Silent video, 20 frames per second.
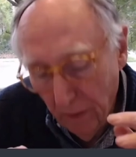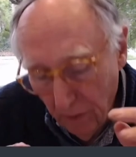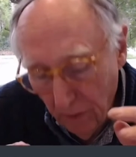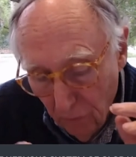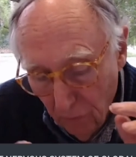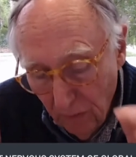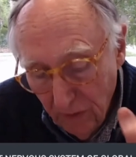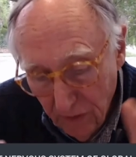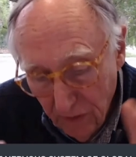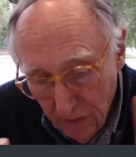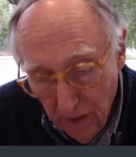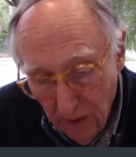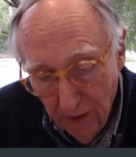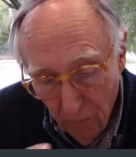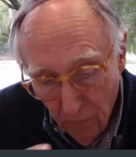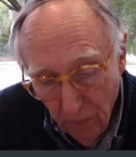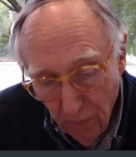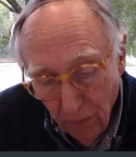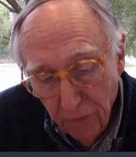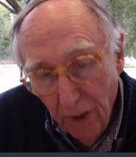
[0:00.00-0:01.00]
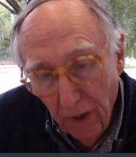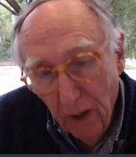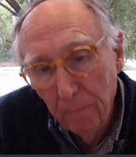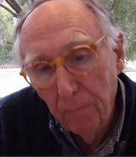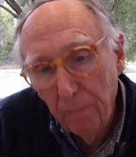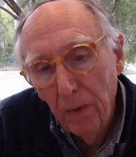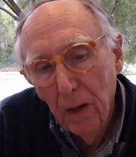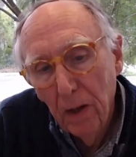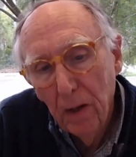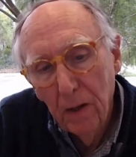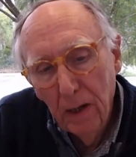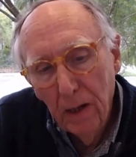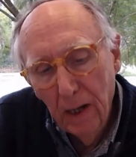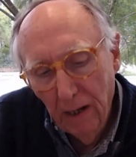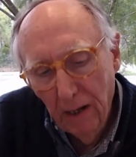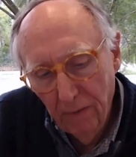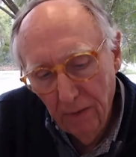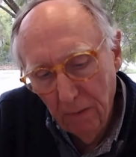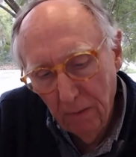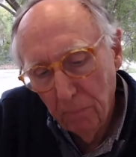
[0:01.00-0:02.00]
increasingly in real time,
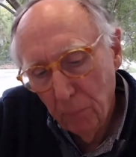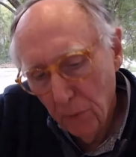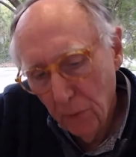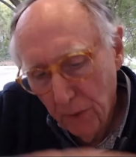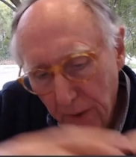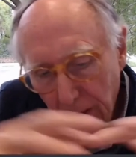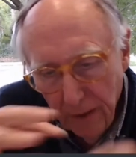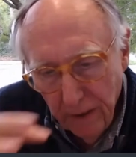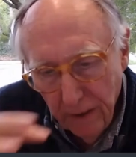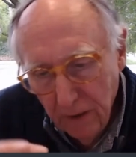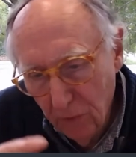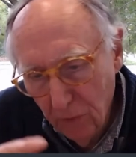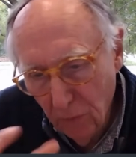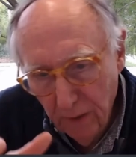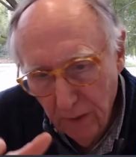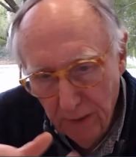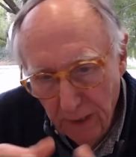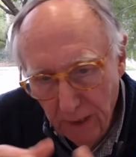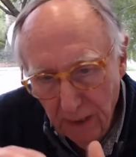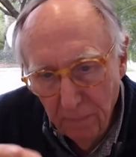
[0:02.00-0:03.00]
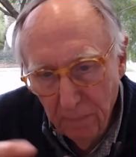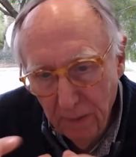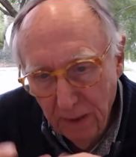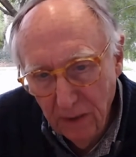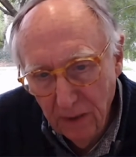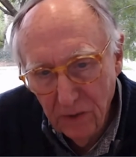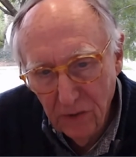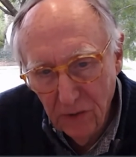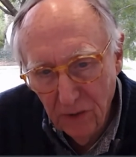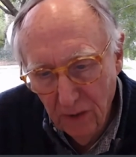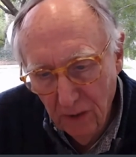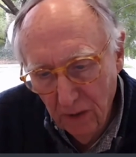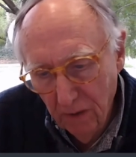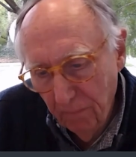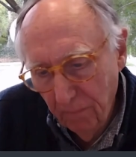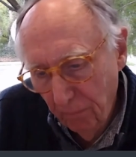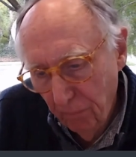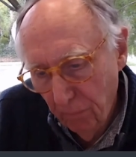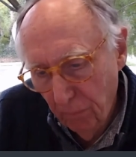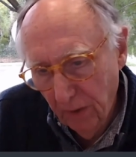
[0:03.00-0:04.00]
and then putting it into a database and
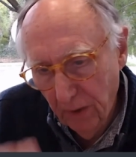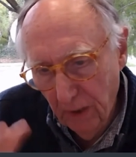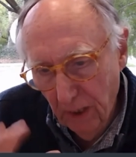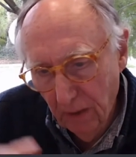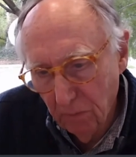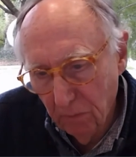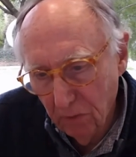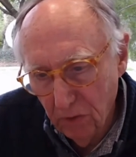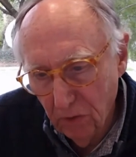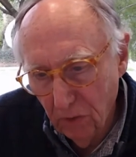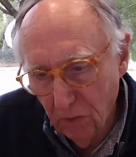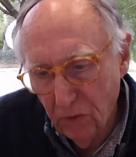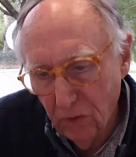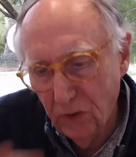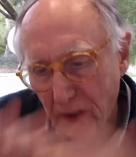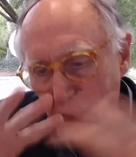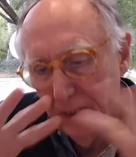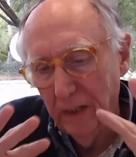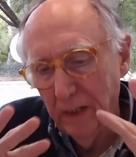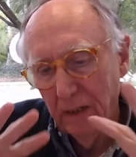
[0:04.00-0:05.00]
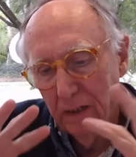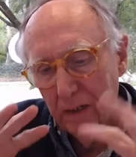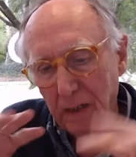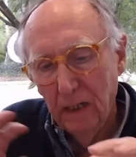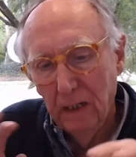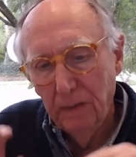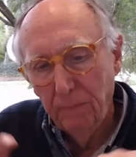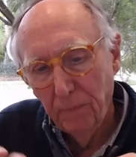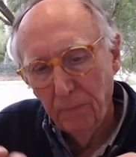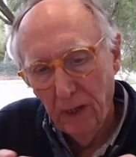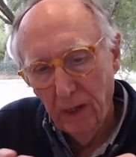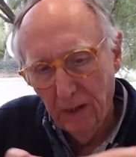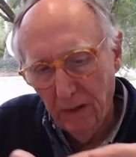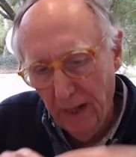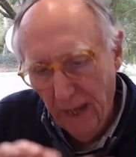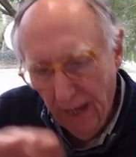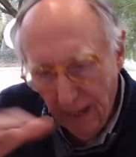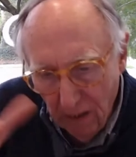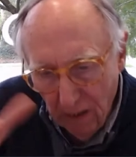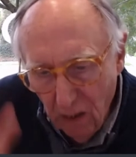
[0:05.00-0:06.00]
then being able to see it
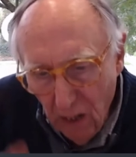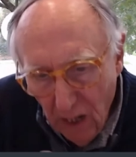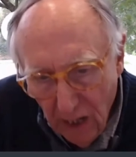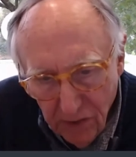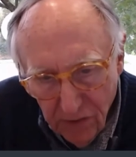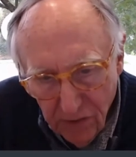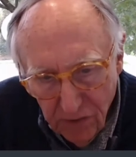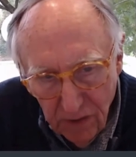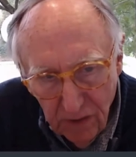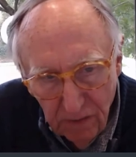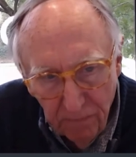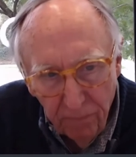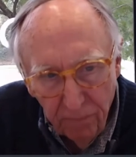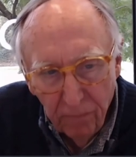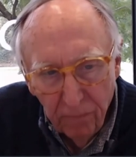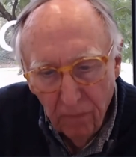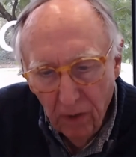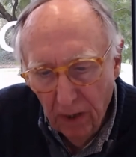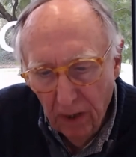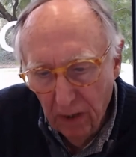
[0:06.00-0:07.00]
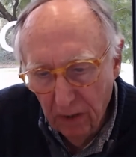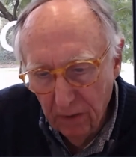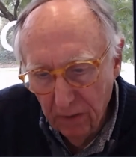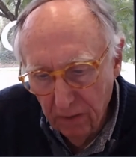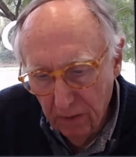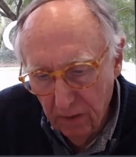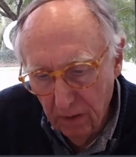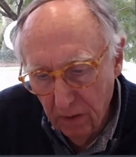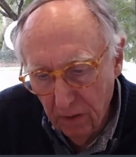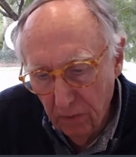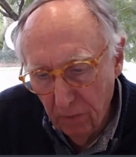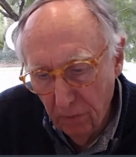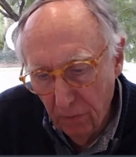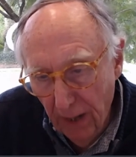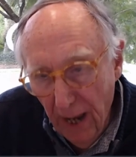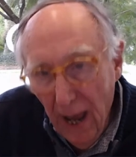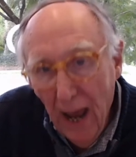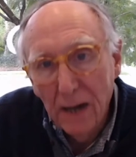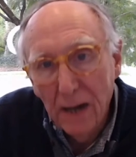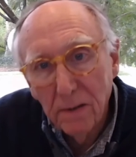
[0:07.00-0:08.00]
and analyze it and
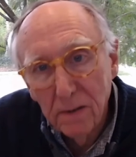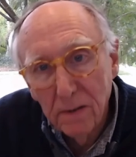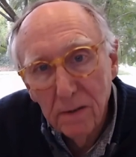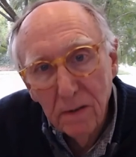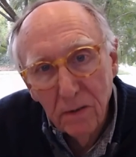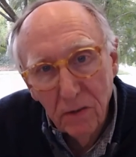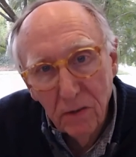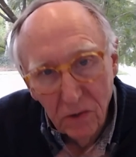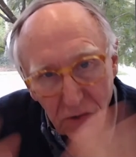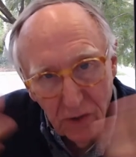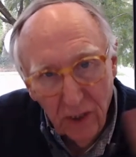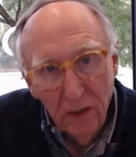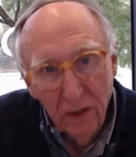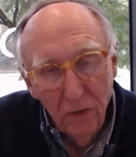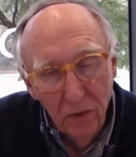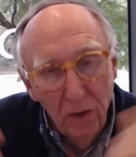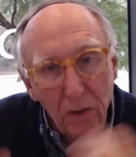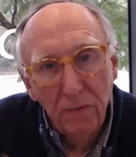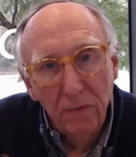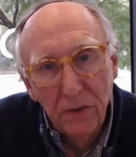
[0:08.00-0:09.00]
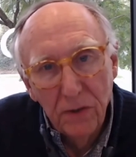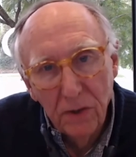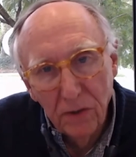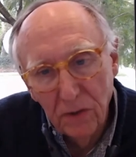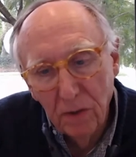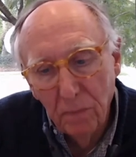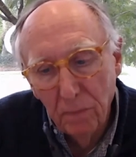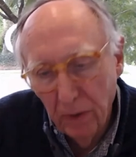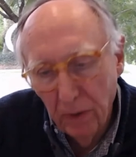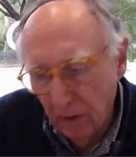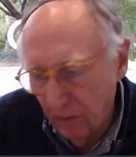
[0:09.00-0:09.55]
react, just like your nervous system.